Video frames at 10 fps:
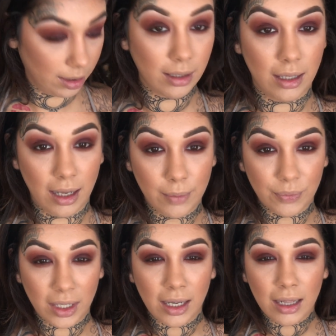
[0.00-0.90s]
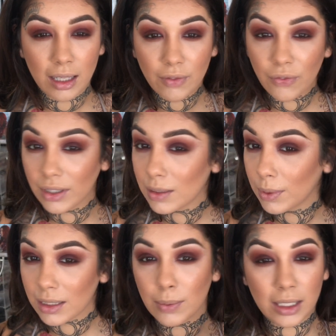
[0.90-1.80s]
Like that. And I love Fix
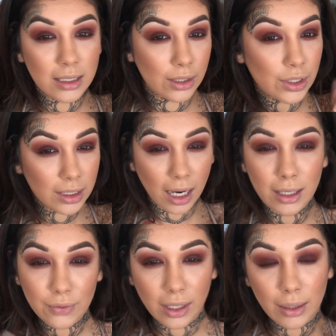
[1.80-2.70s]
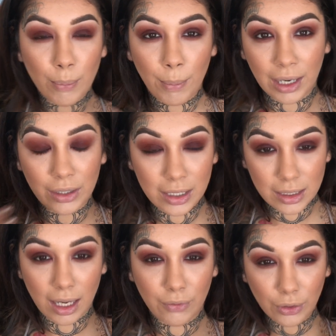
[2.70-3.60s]
Plus because it just kind of like
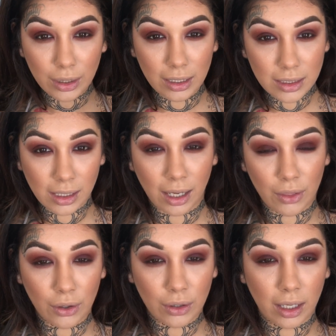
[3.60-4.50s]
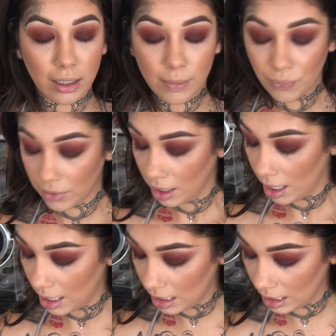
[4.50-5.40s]
marries everything together. Like
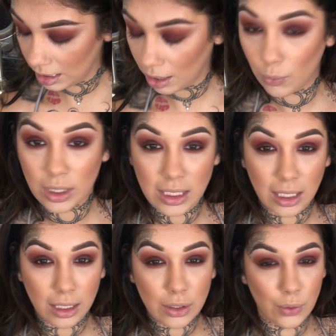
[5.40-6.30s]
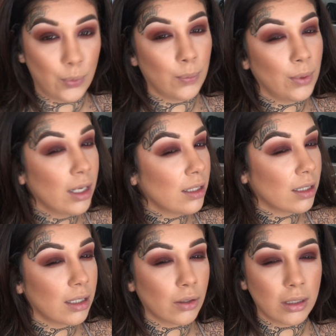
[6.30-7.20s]
anything that wasn't like super
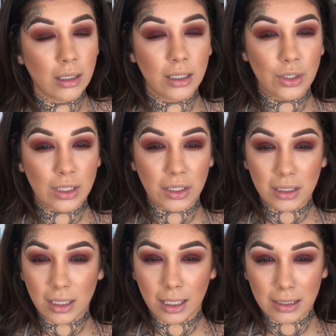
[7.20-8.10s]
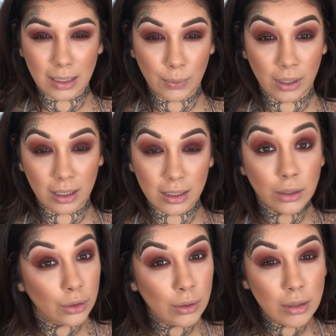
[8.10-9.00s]
blended, or it just looks kind of separated because
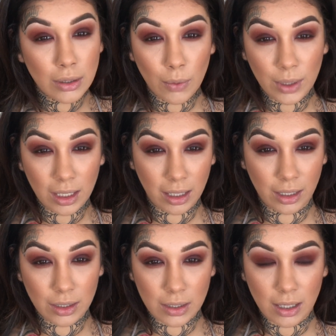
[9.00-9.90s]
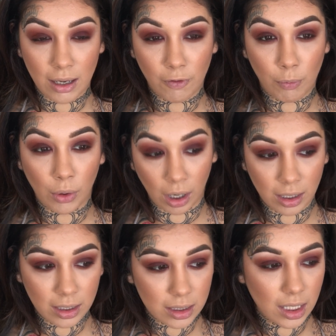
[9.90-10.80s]
you're doing so many layers of
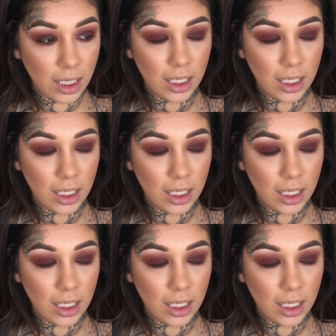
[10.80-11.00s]
product.